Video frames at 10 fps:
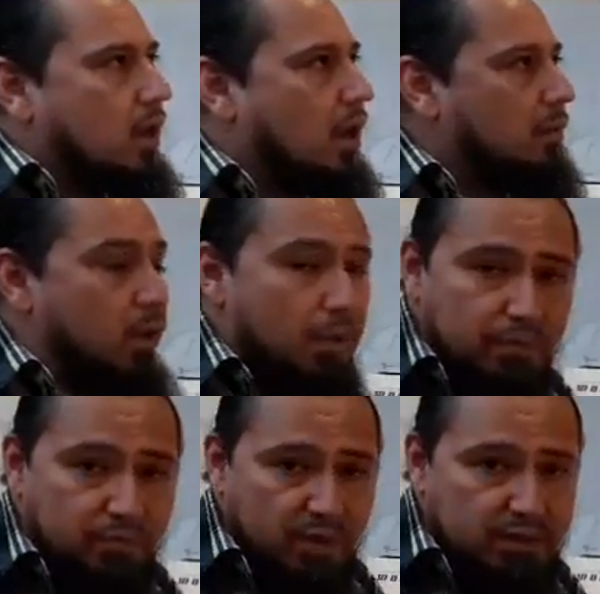more
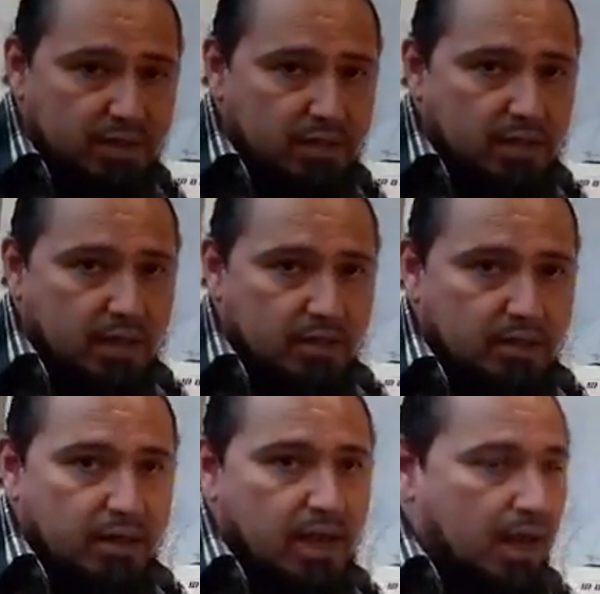proficient and you're
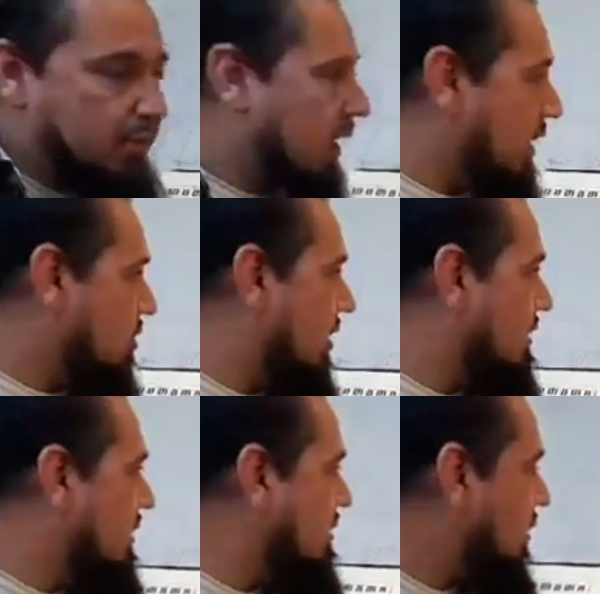going to have a lot of
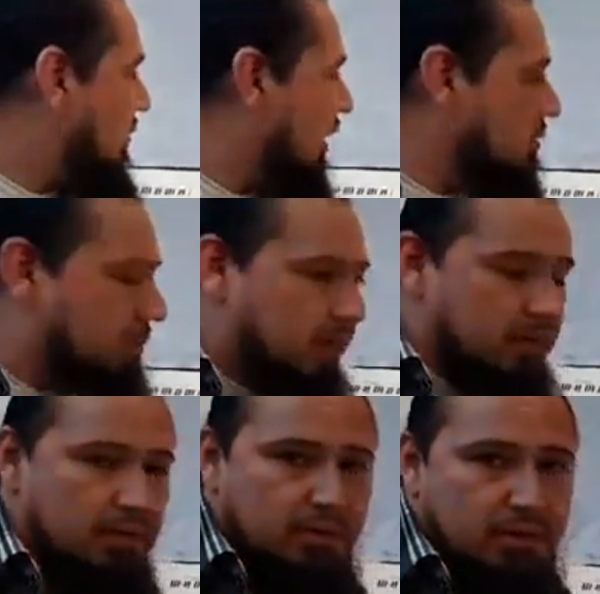criticism, right?
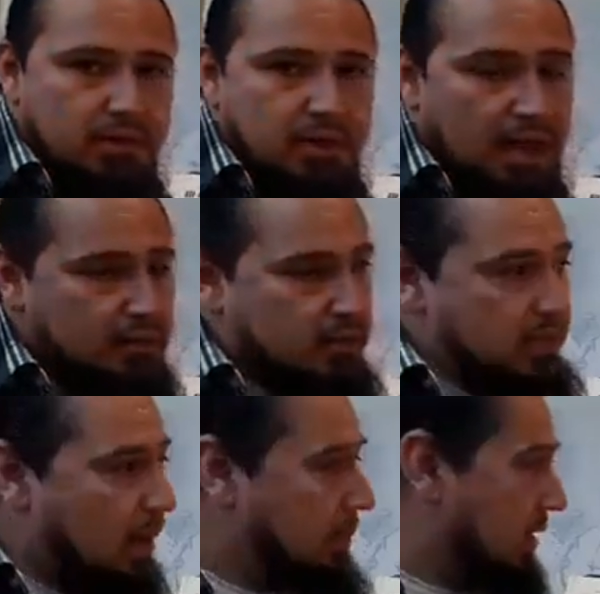But this class is
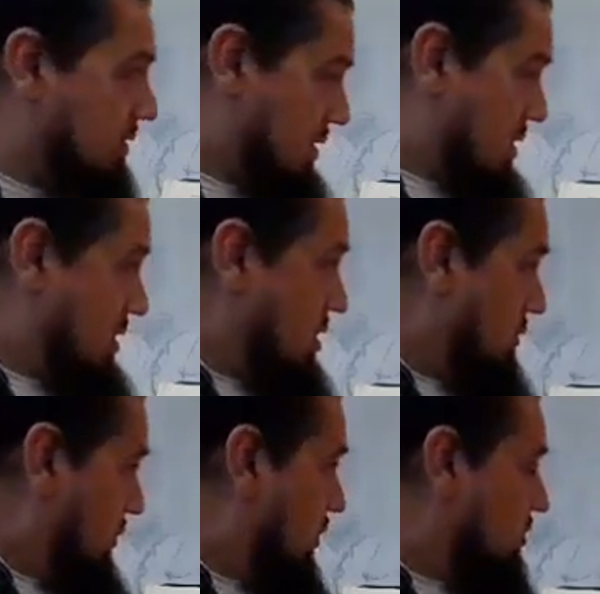not meant
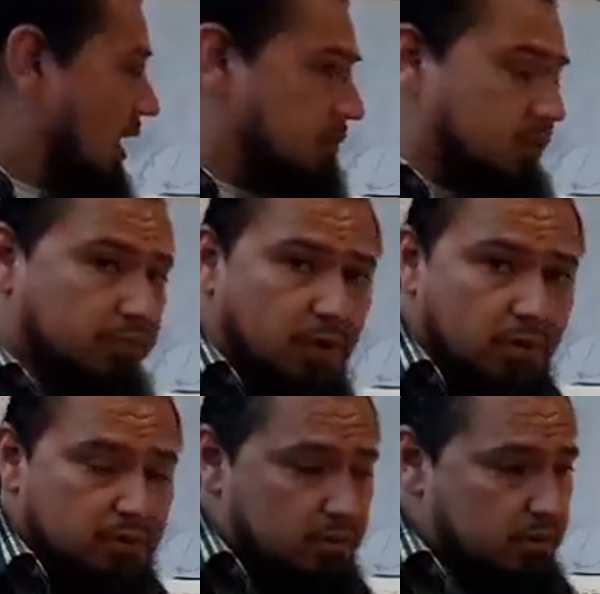for those types of
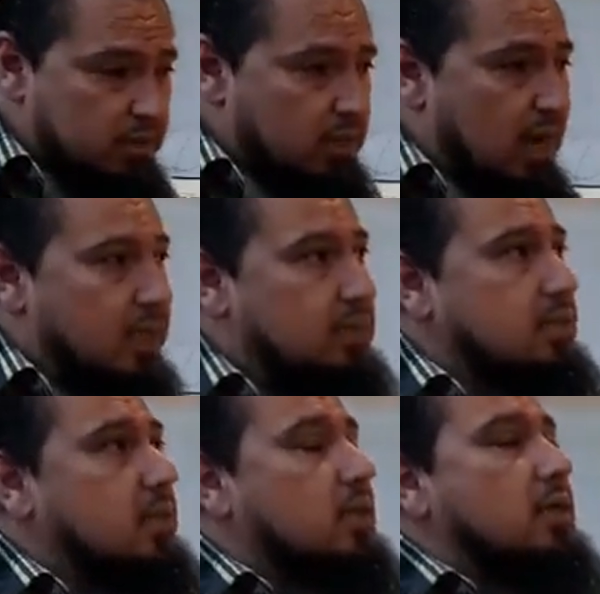folks. This
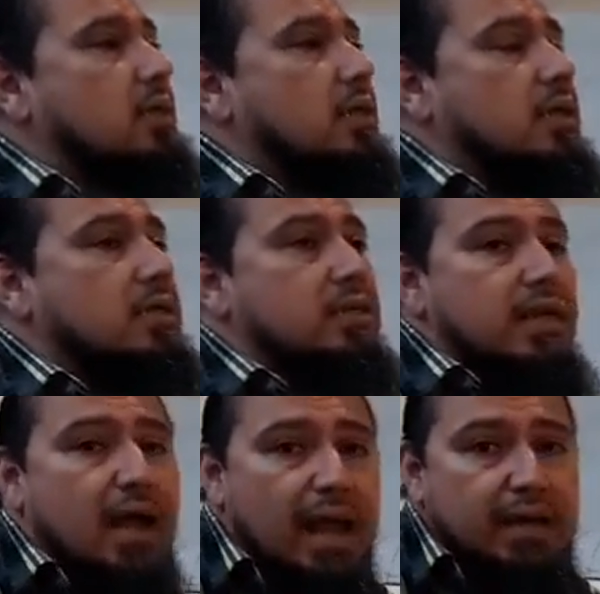class is a
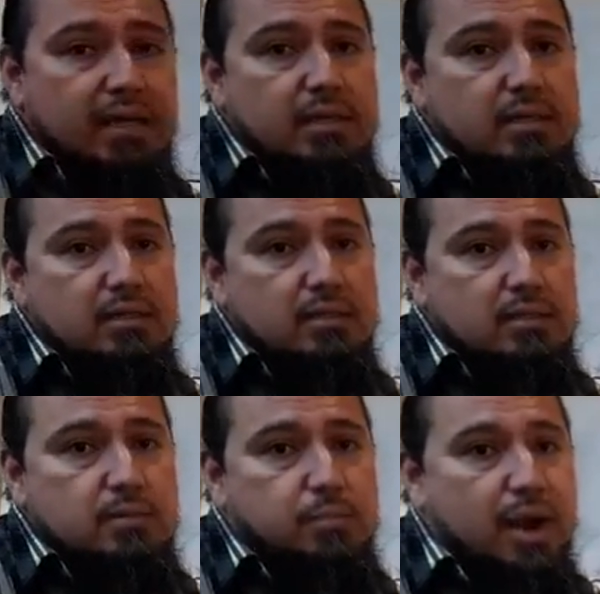guided
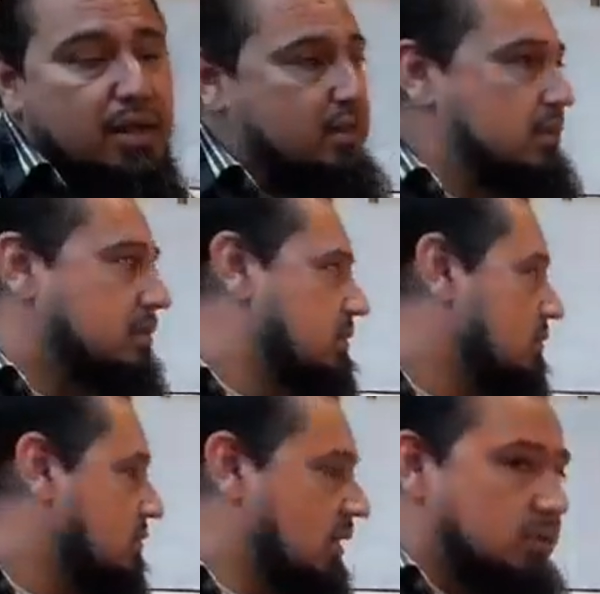practice.
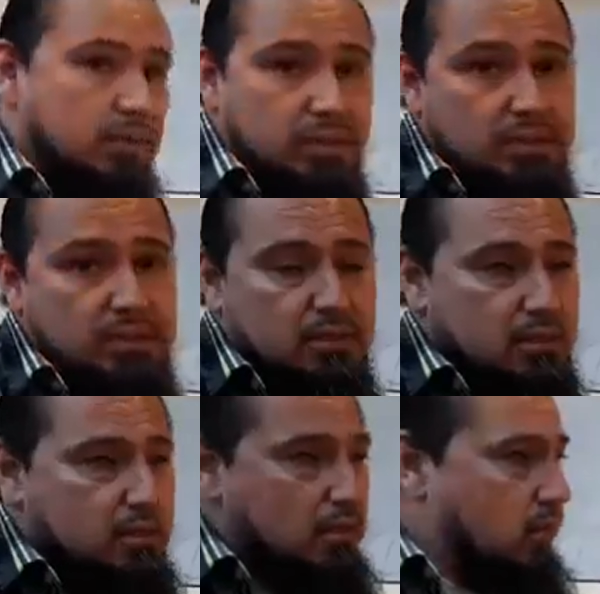That's what this
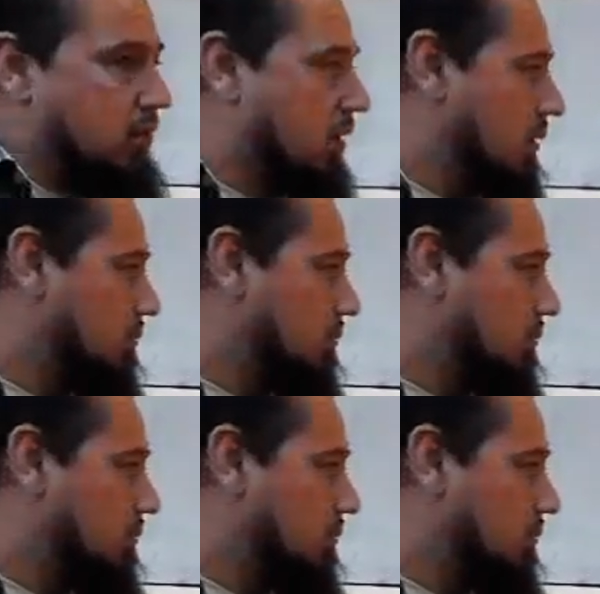is, you know.